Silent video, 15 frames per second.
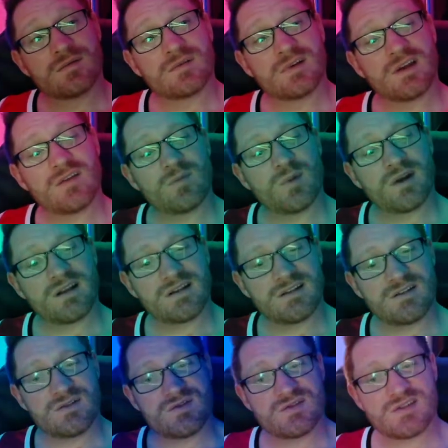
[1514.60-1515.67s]
everybody could
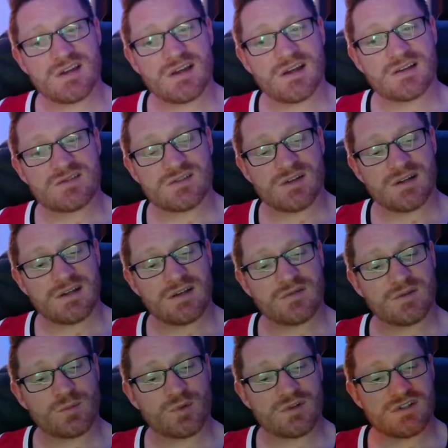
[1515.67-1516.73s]
use that, so I
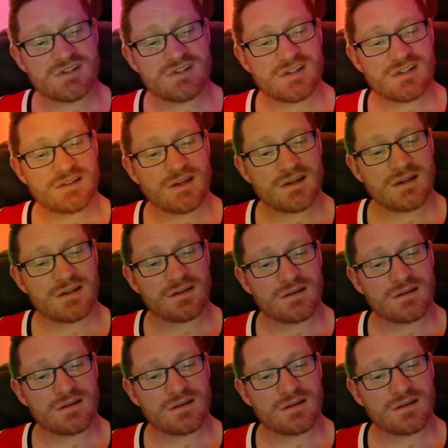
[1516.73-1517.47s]
definitely appreciate that.